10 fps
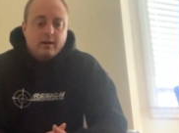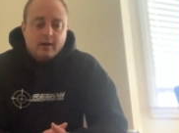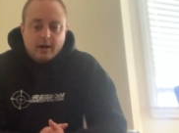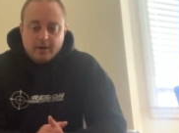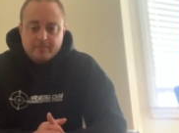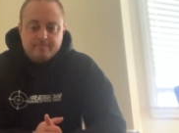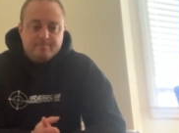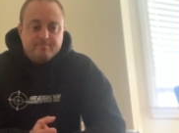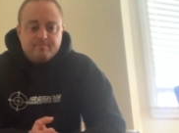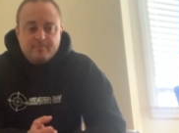
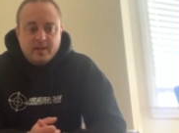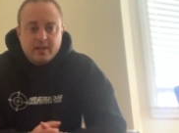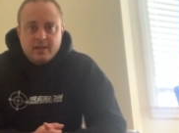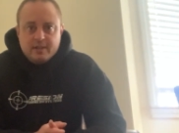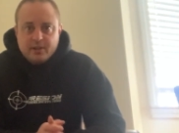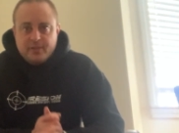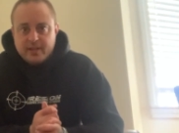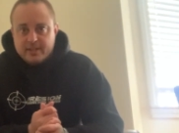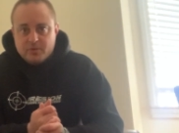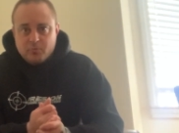The
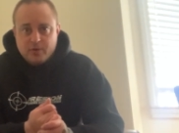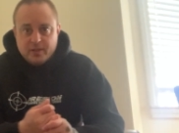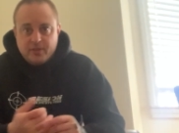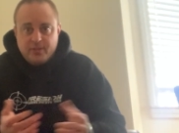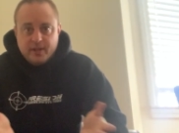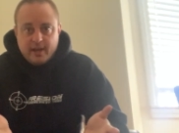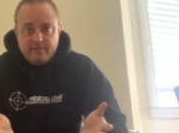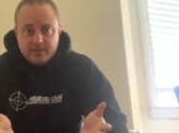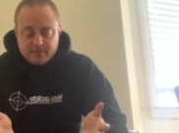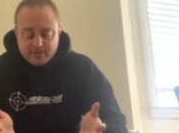thing is, with the
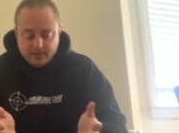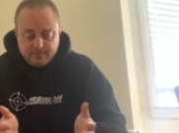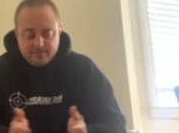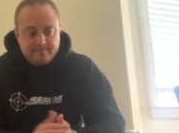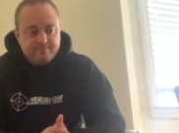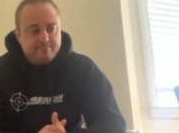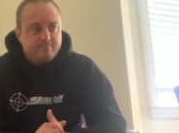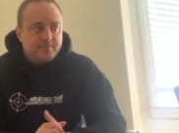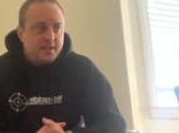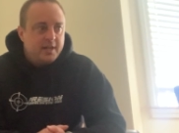heavier stuff,
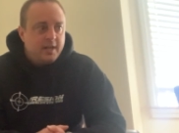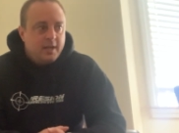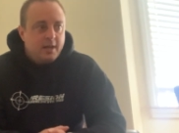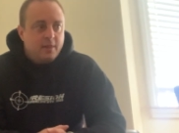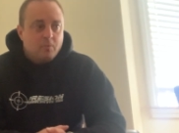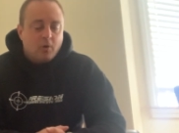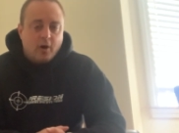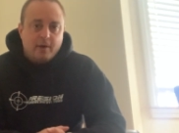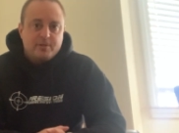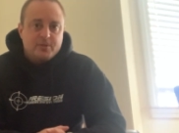the more
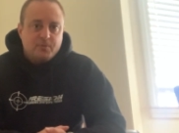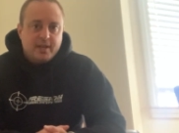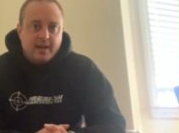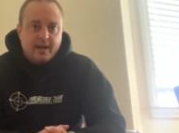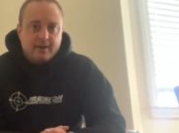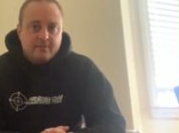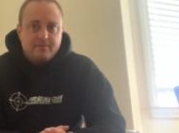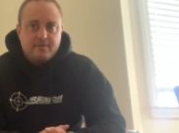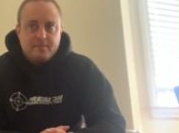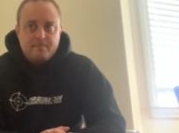options we have,
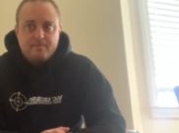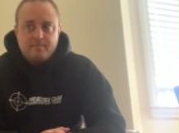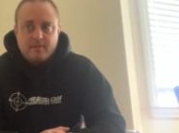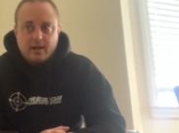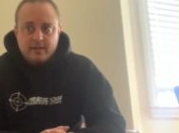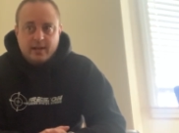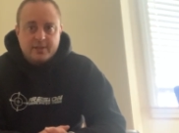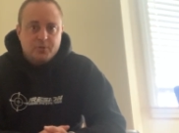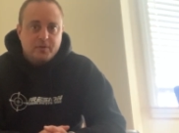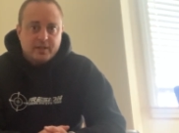I
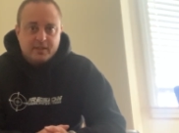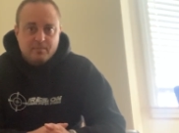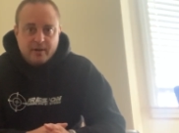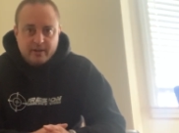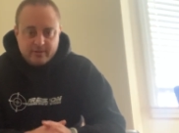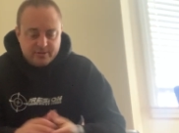do think the better.